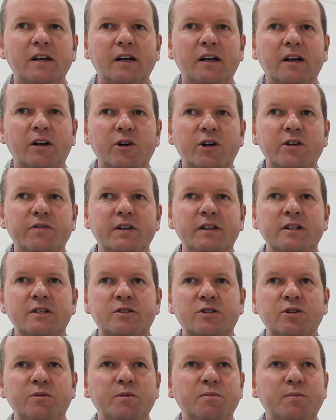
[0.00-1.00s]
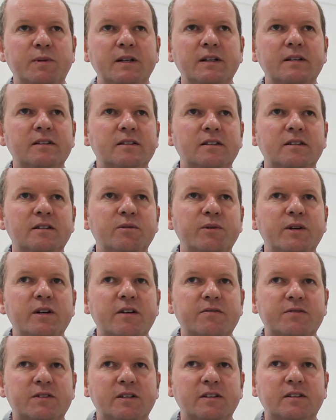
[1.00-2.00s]
A lot of it is human being, you know,
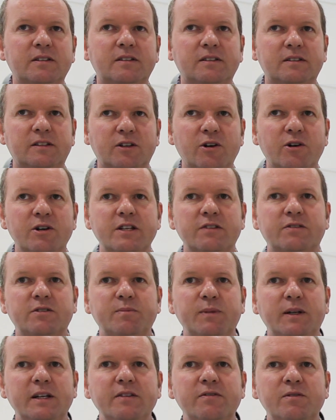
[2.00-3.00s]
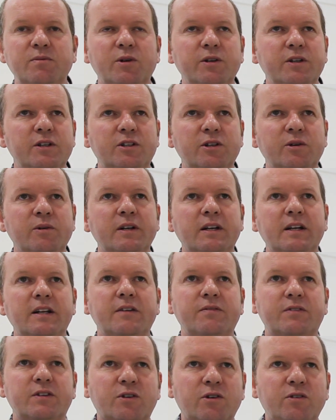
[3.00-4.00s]
the guys have to believe in what they're doing and
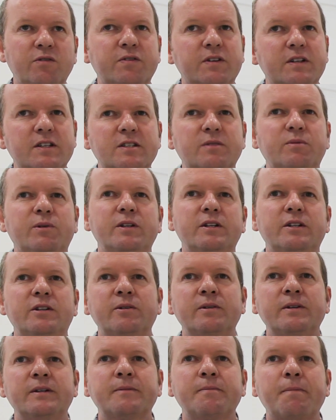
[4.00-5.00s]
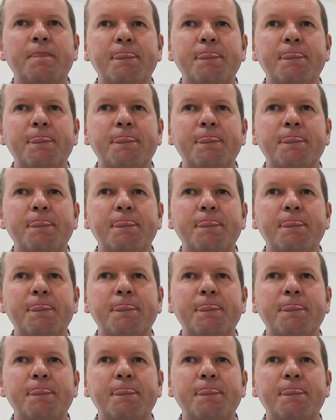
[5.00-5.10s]
have the confidence in what they're doing.